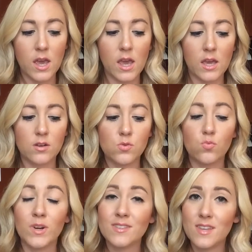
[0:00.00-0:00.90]
And
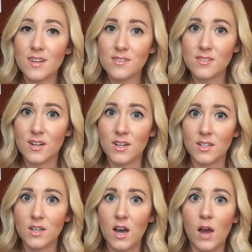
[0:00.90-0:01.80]
once that is
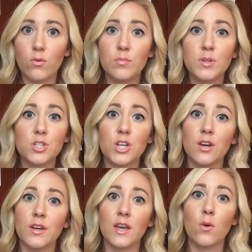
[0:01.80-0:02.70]
done, I will be
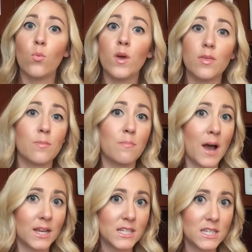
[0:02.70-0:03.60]
sharing it with
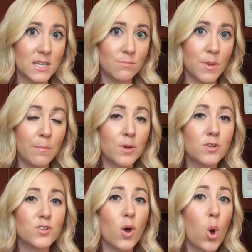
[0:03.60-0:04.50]
my team
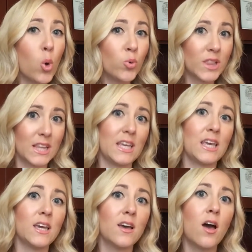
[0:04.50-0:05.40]
members
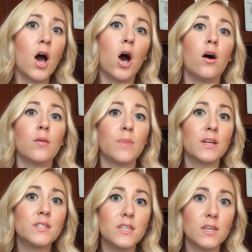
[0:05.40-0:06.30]
only on my
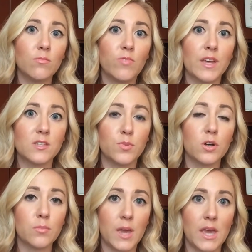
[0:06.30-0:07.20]
team Facebook
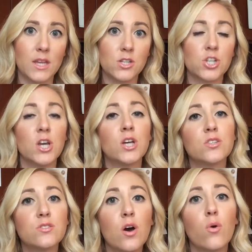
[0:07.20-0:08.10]
page.
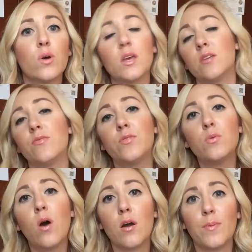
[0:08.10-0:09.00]
So if you
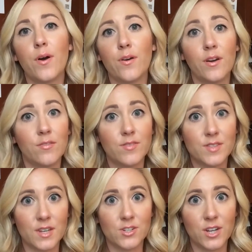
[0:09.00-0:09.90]
are part of the
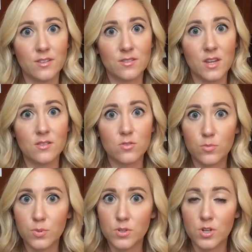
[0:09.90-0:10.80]
Sunshine State
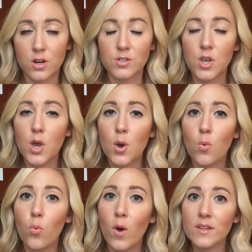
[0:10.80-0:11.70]
Superstars,
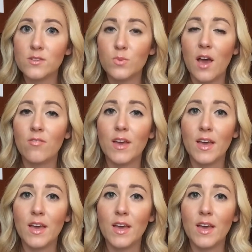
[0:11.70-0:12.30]
once we have